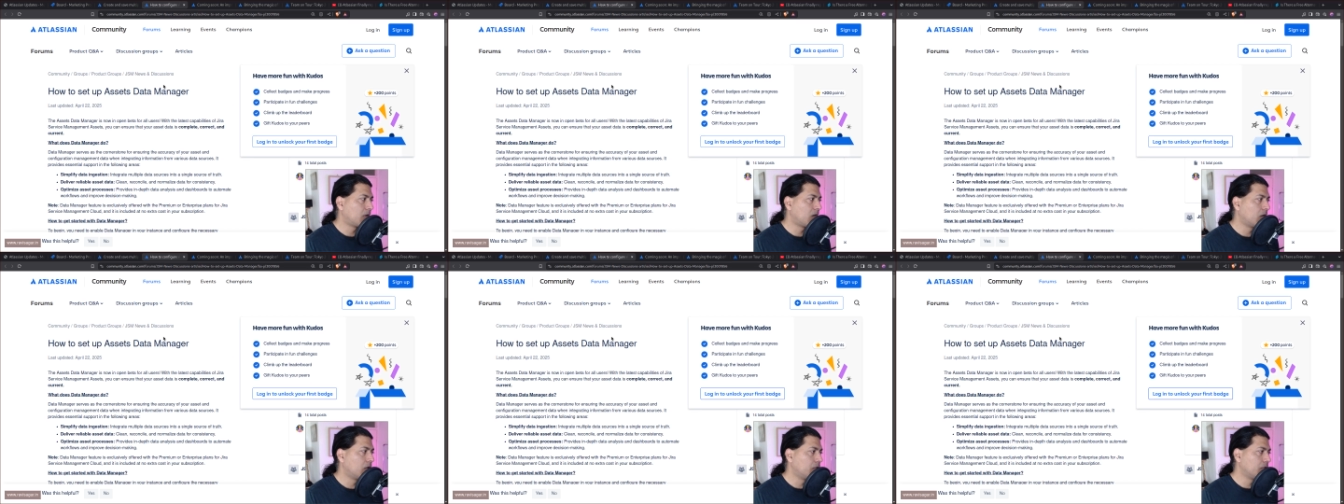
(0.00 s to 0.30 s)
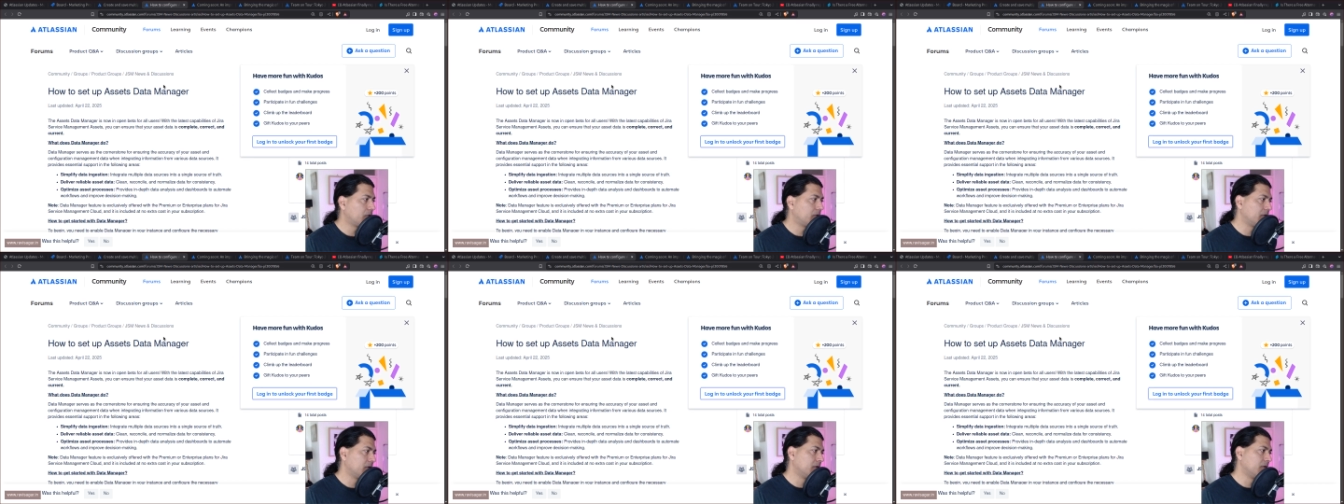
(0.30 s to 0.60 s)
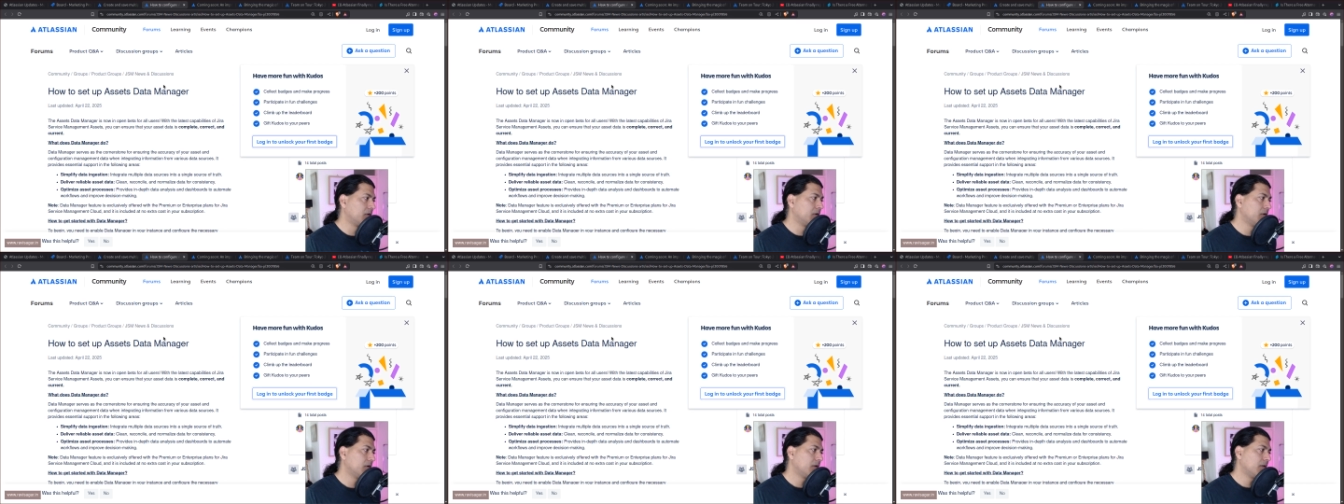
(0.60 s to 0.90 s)
about
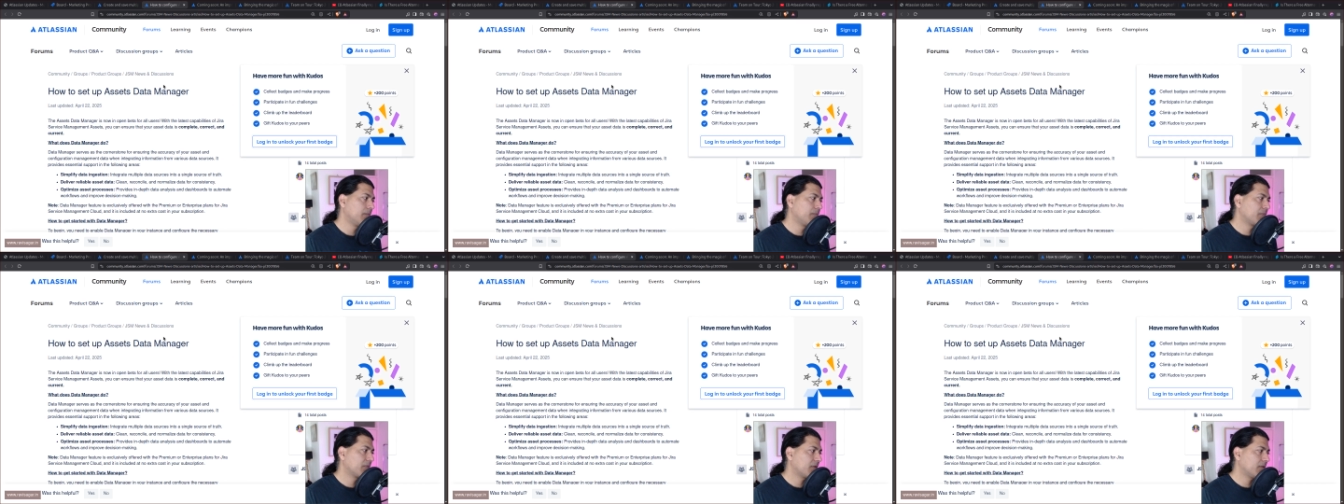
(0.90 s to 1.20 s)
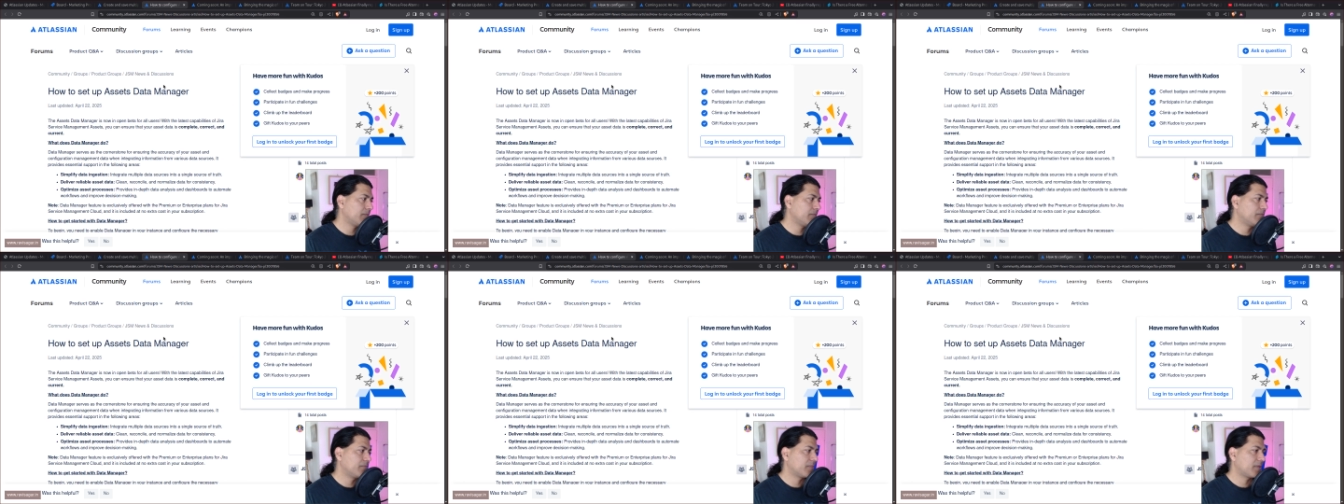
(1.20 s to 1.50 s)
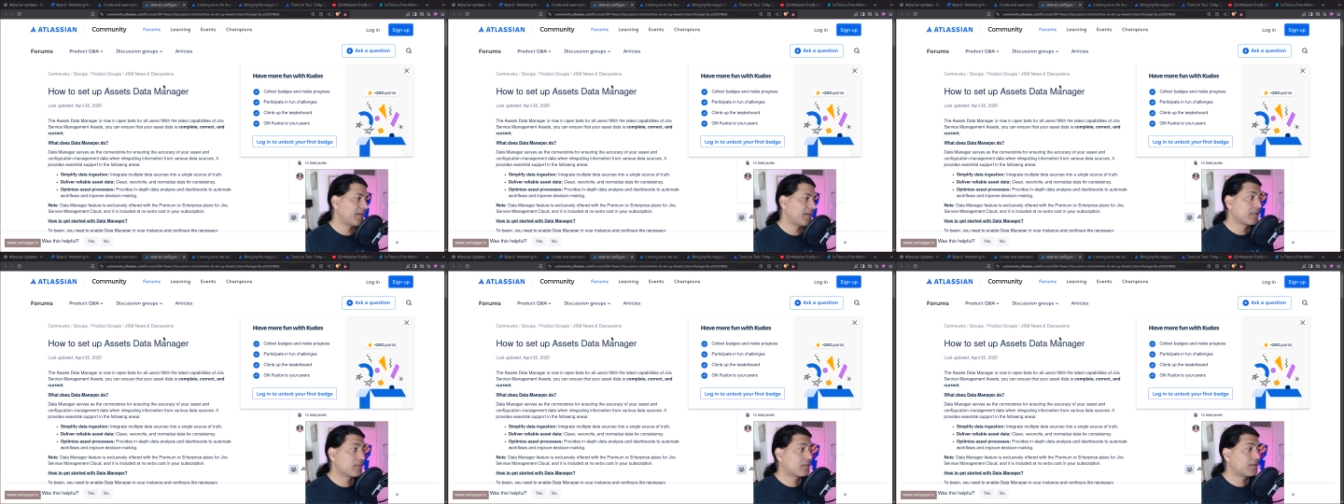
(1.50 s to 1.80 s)

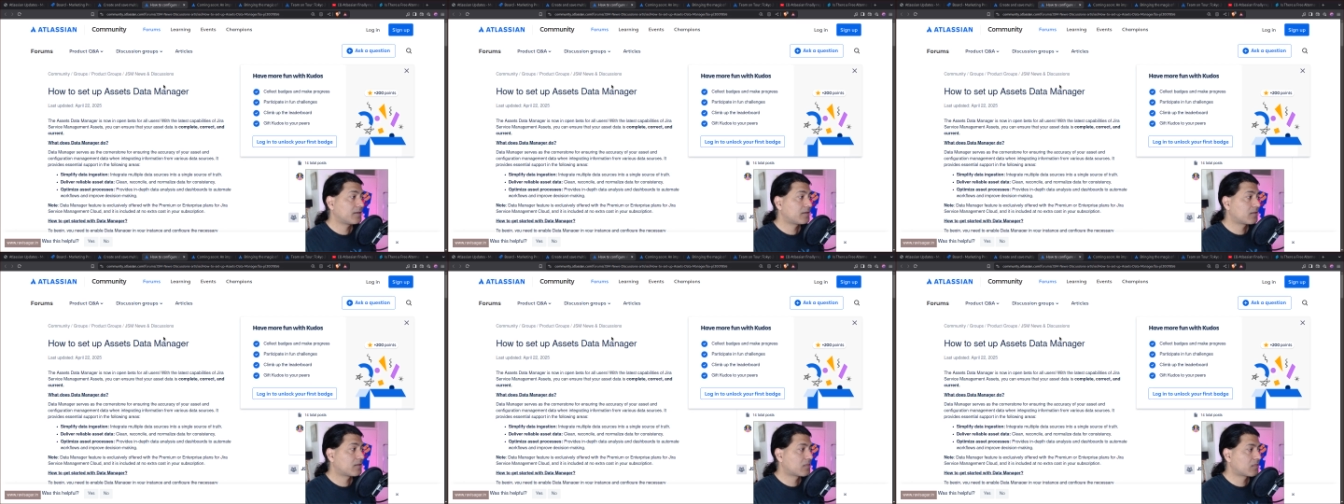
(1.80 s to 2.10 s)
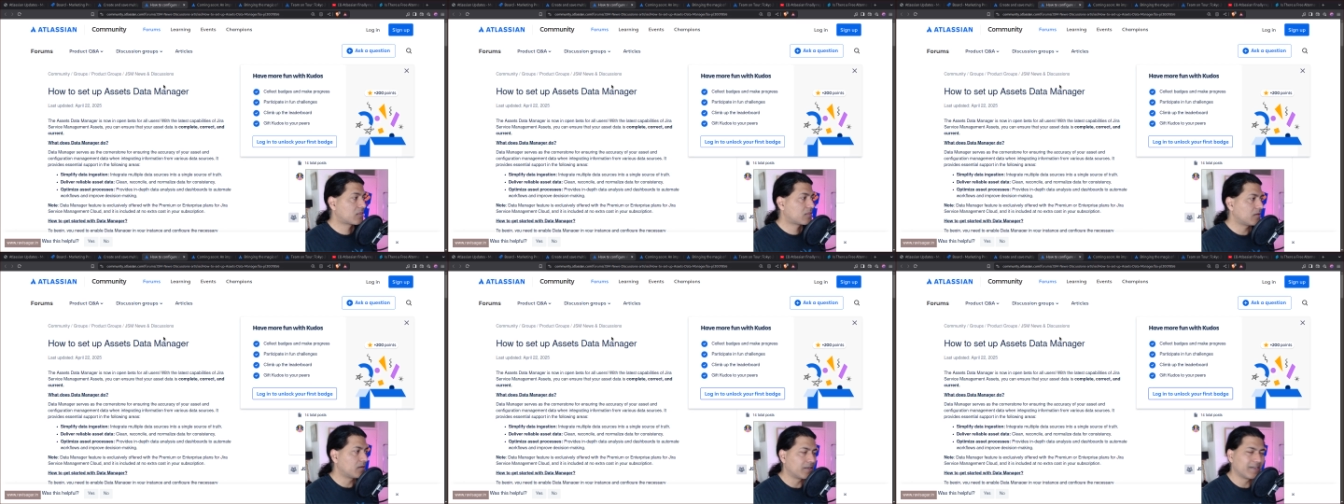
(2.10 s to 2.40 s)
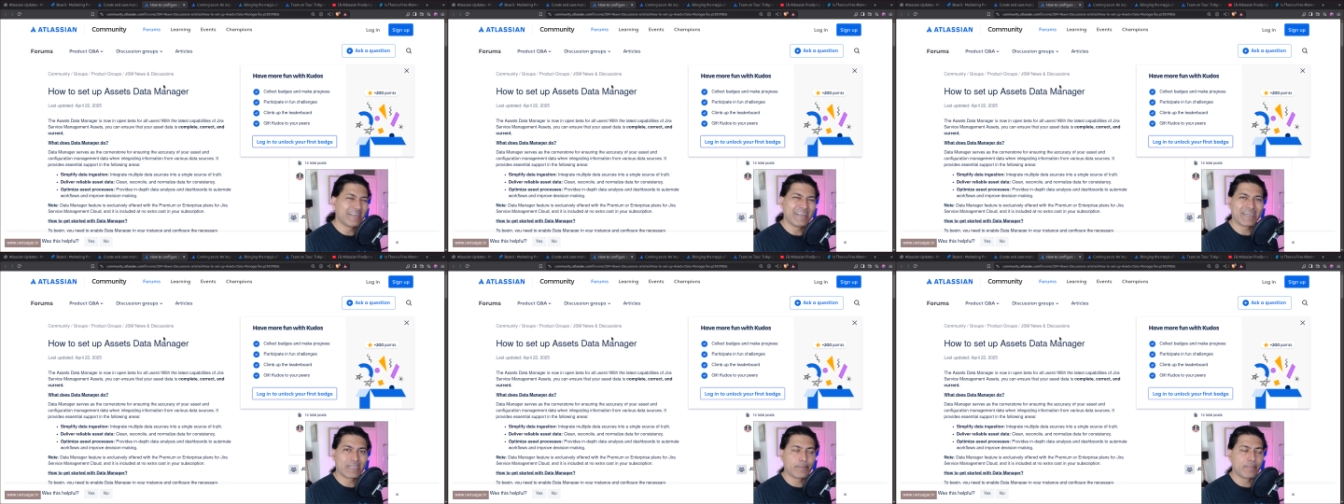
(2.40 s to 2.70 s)
assets
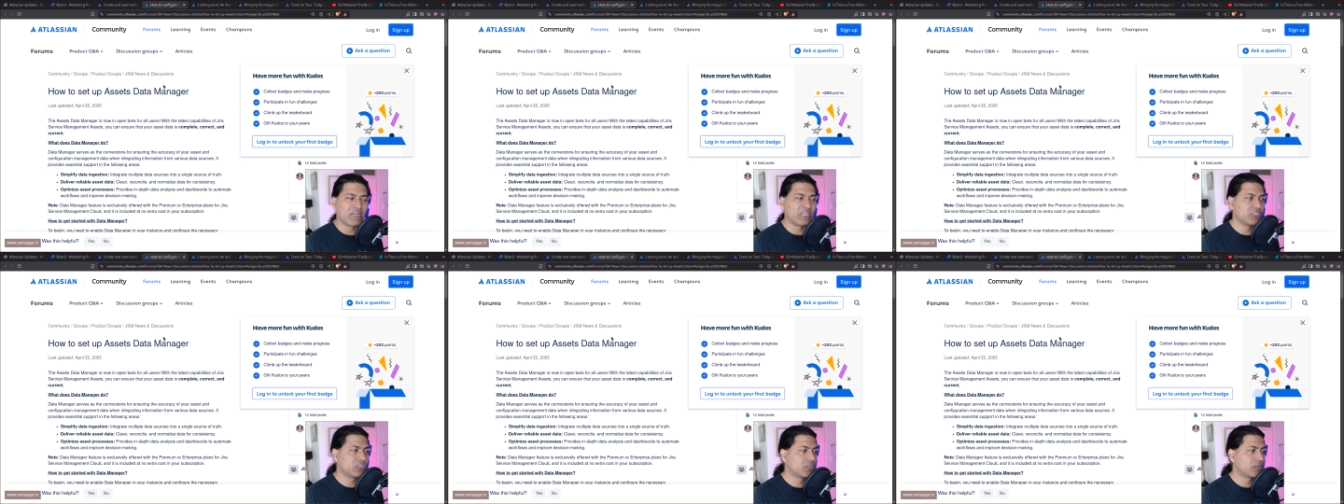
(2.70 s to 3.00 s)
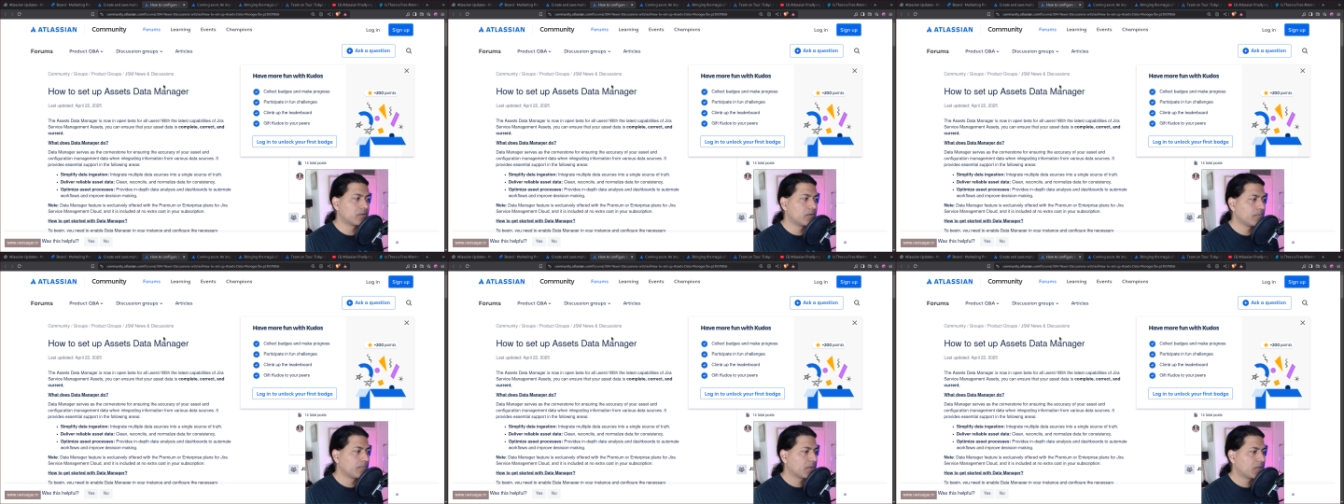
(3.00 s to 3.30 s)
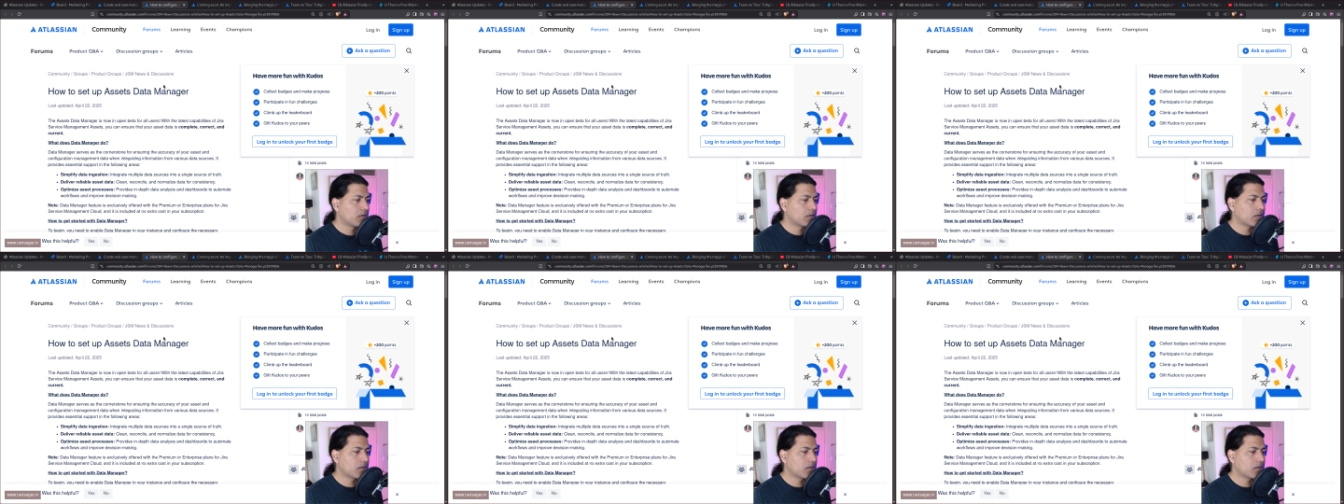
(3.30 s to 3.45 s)
data manager.